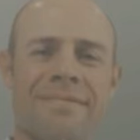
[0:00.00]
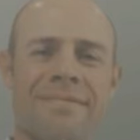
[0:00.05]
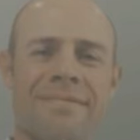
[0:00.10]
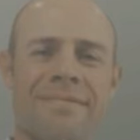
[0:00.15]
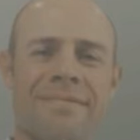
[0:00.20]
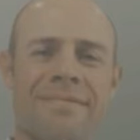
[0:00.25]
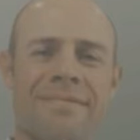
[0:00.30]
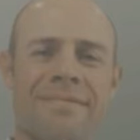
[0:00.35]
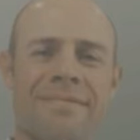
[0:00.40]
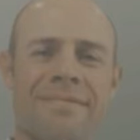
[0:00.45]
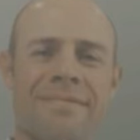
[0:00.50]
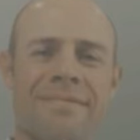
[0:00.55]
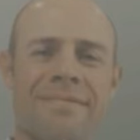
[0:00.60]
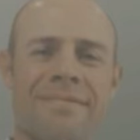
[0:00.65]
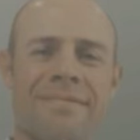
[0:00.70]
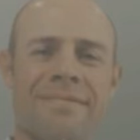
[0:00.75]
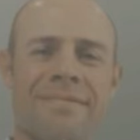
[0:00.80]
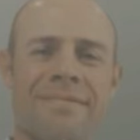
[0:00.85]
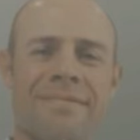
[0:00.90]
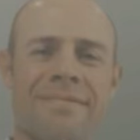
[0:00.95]

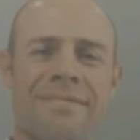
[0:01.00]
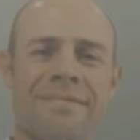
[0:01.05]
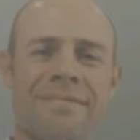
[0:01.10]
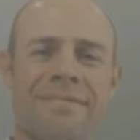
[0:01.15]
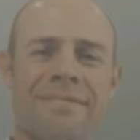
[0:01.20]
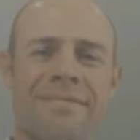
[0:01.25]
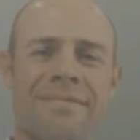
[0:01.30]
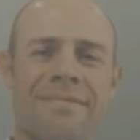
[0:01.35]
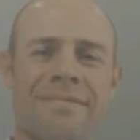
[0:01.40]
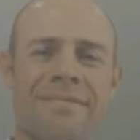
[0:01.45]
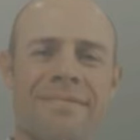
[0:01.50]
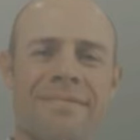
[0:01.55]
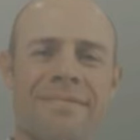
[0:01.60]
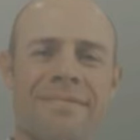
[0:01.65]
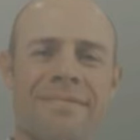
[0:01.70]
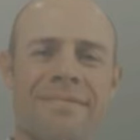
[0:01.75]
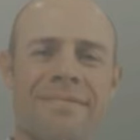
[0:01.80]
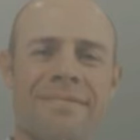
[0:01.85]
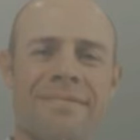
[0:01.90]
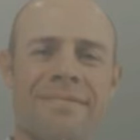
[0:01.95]

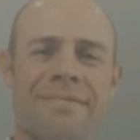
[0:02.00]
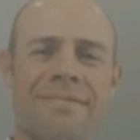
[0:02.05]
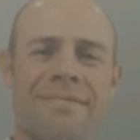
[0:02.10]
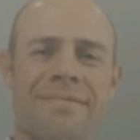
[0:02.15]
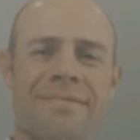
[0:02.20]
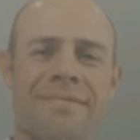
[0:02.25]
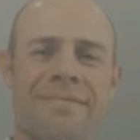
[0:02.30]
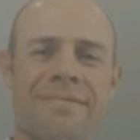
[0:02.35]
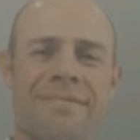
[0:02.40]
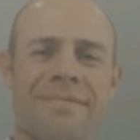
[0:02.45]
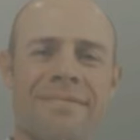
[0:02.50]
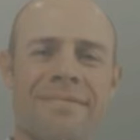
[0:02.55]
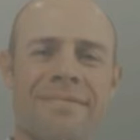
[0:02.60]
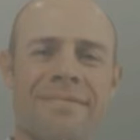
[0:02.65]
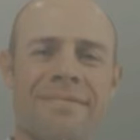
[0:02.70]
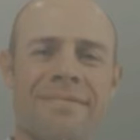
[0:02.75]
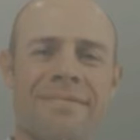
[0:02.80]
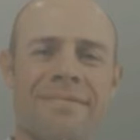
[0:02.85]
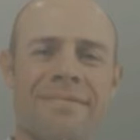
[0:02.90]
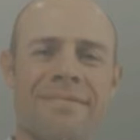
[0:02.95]

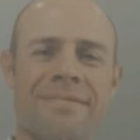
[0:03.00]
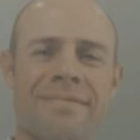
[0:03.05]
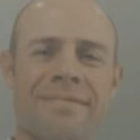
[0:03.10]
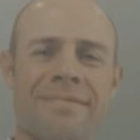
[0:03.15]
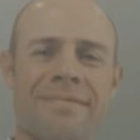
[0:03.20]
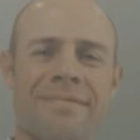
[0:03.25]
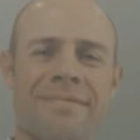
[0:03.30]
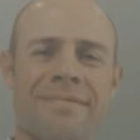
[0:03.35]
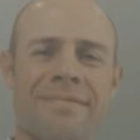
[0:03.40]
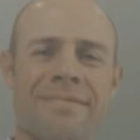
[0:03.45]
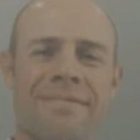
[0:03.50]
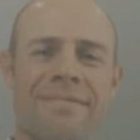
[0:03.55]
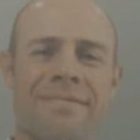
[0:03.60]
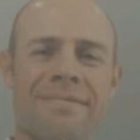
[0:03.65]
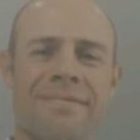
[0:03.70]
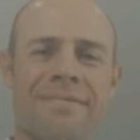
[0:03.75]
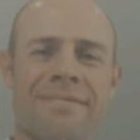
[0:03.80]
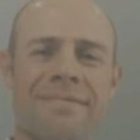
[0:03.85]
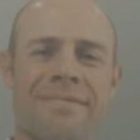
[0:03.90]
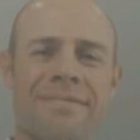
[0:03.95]

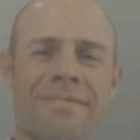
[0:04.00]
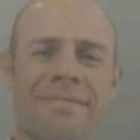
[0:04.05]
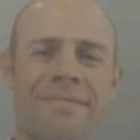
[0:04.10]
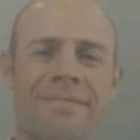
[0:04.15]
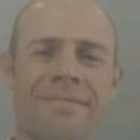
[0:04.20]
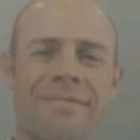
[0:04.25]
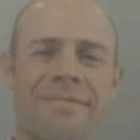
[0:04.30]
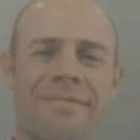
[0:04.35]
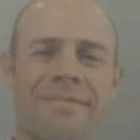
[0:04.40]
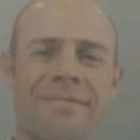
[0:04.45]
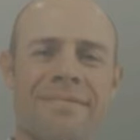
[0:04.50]
The face doesn't move, so there is nothing to read.